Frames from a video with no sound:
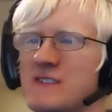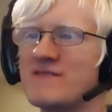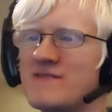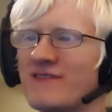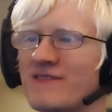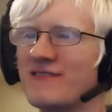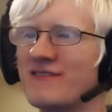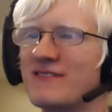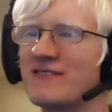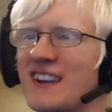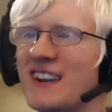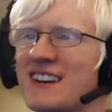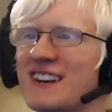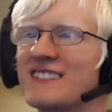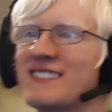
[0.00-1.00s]
I think you should
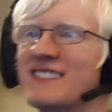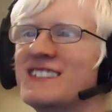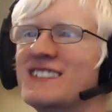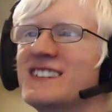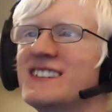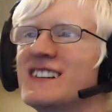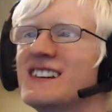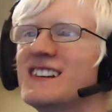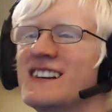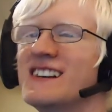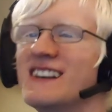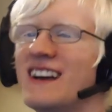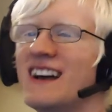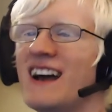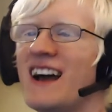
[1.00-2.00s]
leave that on. I
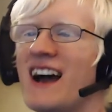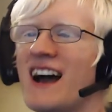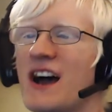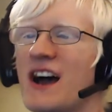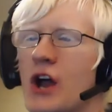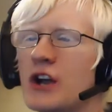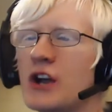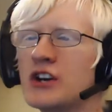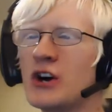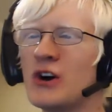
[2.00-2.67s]
think that'd be cool to hear